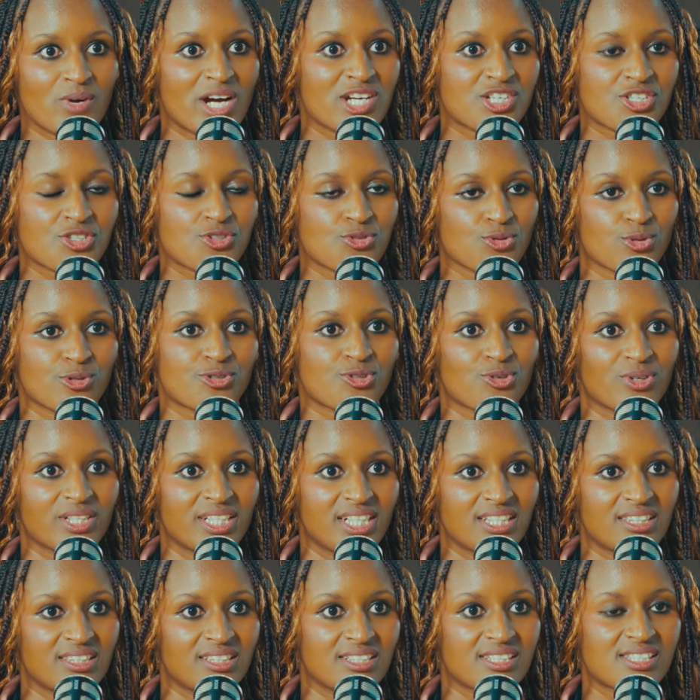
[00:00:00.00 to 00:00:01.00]
rush to also
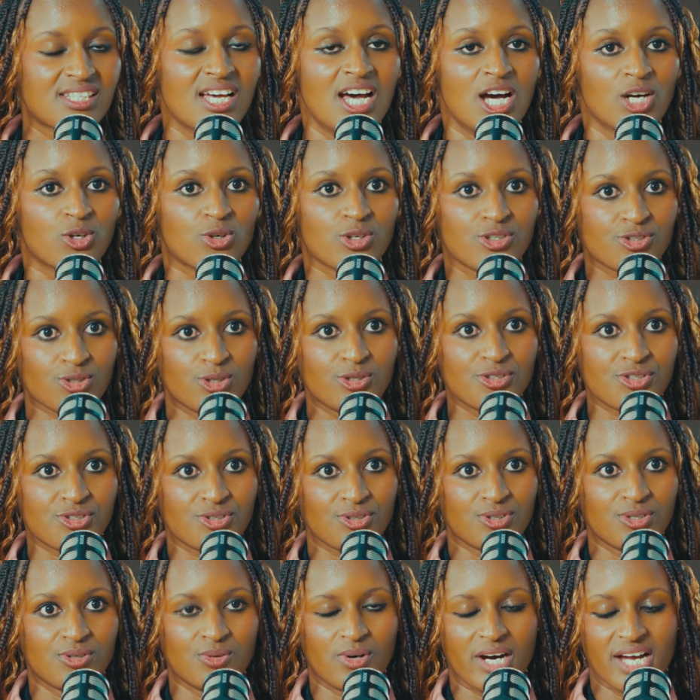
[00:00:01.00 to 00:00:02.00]
get this. Because
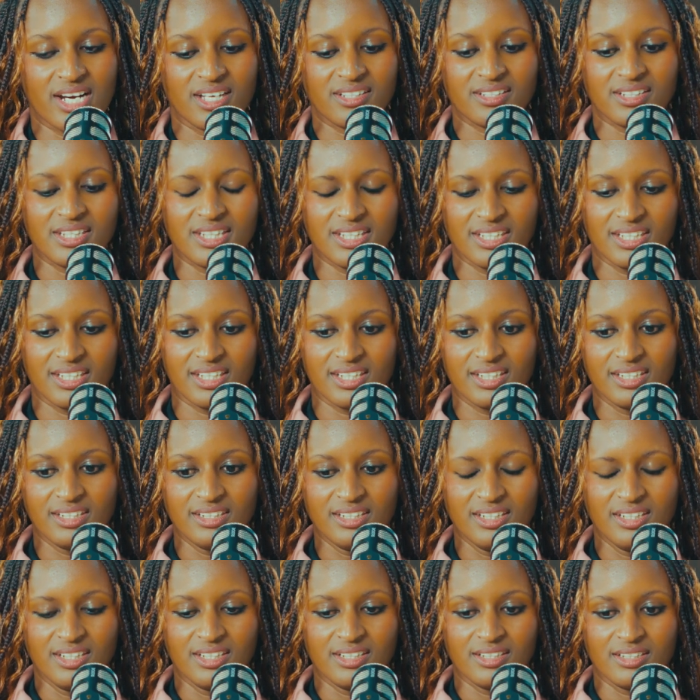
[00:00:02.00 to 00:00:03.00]
also, another thing,